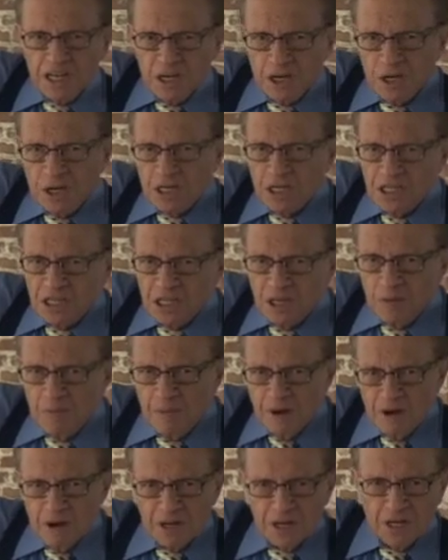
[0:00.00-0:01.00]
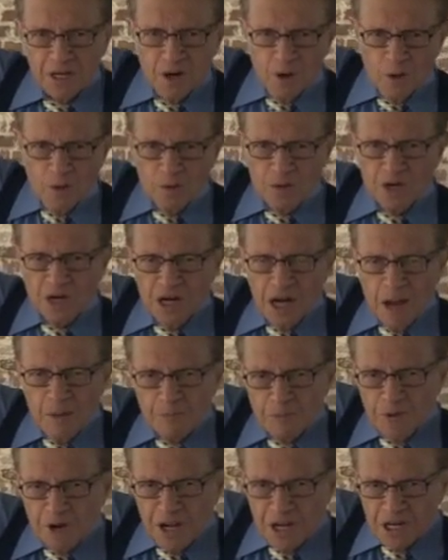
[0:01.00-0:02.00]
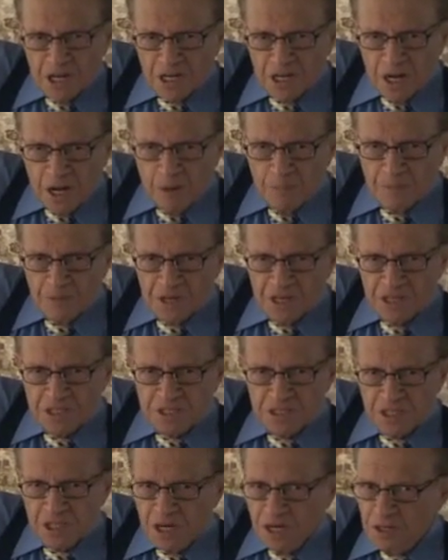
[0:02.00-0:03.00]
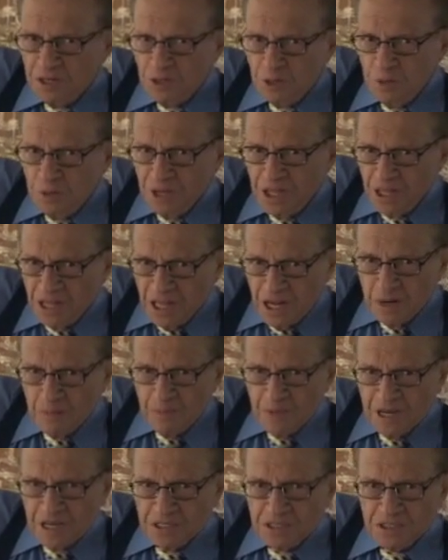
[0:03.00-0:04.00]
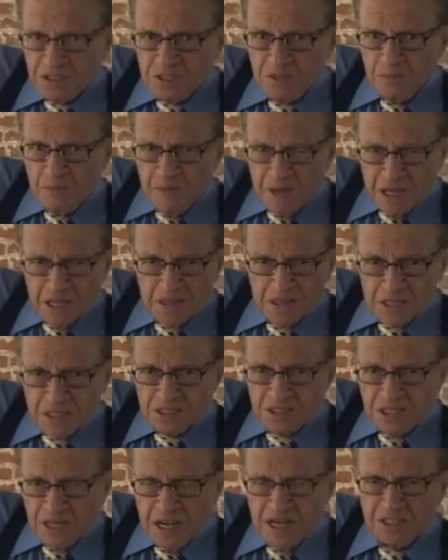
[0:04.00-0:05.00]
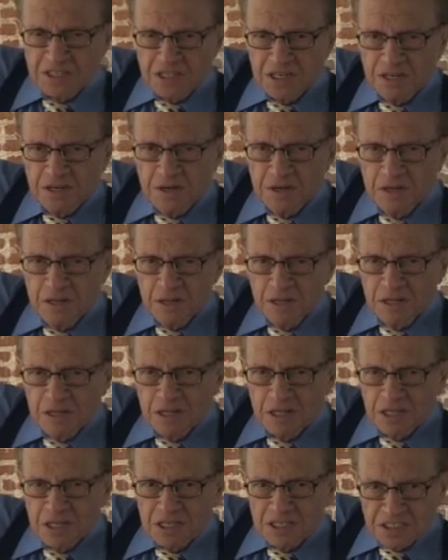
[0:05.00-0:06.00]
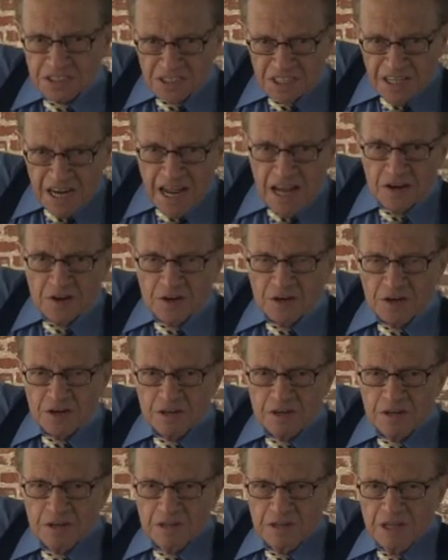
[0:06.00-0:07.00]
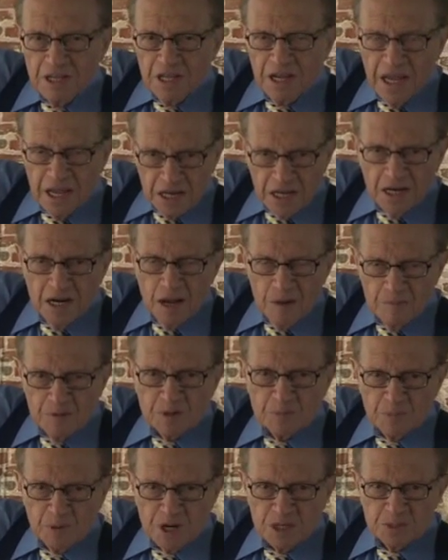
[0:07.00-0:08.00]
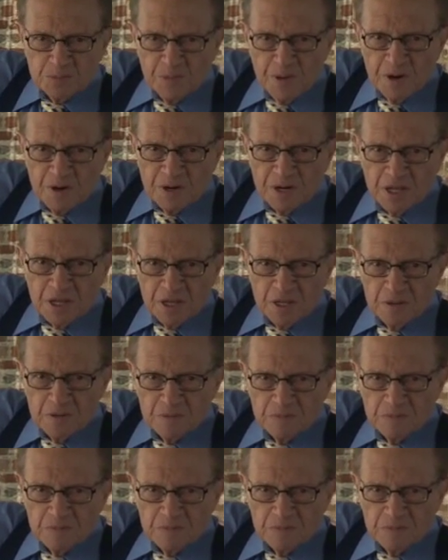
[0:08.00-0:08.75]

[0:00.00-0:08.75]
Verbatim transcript: a look at the American-owned and operated companies that are doing their best to make this nation the standard in economic prosperity.